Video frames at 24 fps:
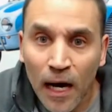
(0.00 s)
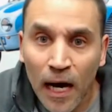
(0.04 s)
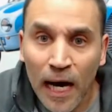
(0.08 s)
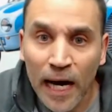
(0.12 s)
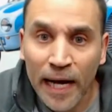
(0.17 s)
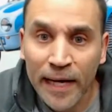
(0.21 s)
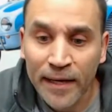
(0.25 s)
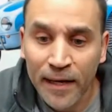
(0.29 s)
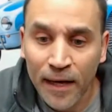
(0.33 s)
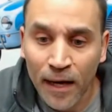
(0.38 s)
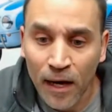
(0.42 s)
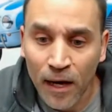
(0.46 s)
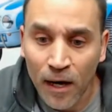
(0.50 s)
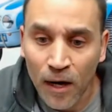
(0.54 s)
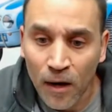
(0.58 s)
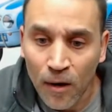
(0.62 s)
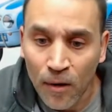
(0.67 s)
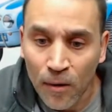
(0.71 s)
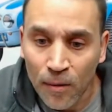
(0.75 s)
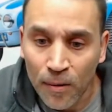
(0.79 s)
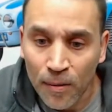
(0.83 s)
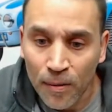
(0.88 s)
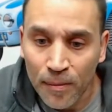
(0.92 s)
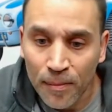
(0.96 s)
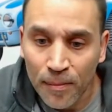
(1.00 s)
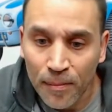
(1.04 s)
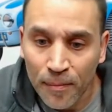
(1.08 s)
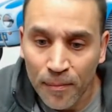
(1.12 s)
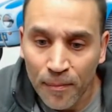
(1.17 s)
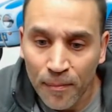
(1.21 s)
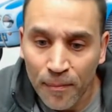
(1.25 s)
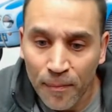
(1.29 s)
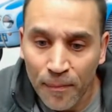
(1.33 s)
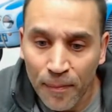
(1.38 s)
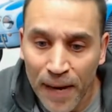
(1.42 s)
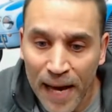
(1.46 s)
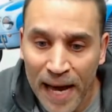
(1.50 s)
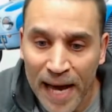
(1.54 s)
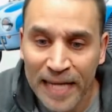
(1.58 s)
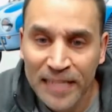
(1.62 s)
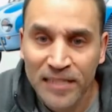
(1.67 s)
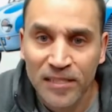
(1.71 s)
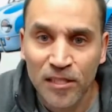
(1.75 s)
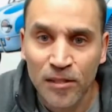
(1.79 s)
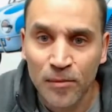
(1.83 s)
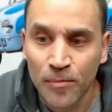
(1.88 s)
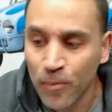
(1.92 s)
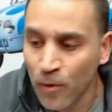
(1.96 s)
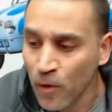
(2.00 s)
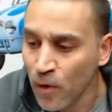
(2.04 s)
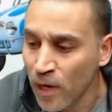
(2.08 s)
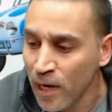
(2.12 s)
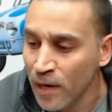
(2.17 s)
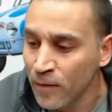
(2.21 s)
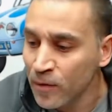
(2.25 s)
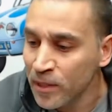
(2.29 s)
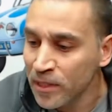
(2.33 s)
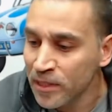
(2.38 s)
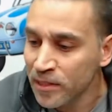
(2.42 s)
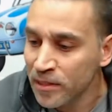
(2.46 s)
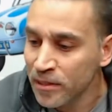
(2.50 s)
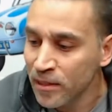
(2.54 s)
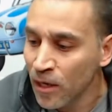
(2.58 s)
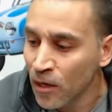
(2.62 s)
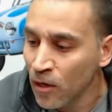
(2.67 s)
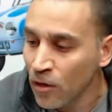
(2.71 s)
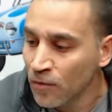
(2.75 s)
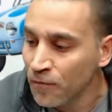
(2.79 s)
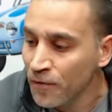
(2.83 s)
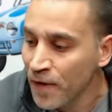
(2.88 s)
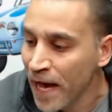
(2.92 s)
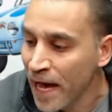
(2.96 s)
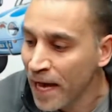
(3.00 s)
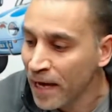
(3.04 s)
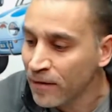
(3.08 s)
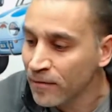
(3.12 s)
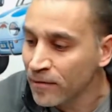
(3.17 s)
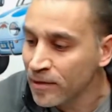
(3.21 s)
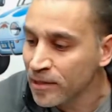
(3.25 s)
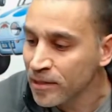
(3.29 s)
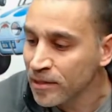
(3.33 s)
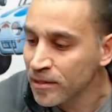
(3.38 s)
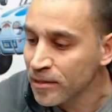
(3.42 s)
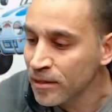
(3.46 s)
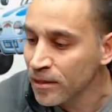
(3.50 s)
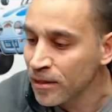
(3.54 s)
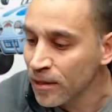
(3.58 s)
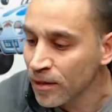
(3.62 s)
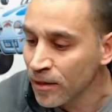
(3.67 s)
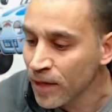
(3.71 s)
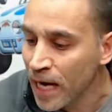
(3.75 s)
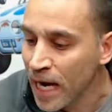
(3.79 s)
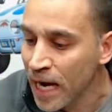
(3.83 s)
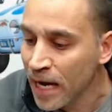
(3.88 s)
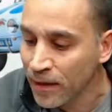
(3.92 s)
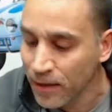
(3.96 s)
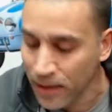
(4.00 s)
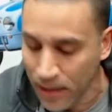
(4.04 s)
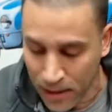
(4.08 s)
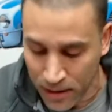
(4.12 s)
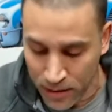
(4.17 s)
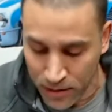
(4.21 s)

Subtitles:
I know. Basher boy, I wish Novak was still around.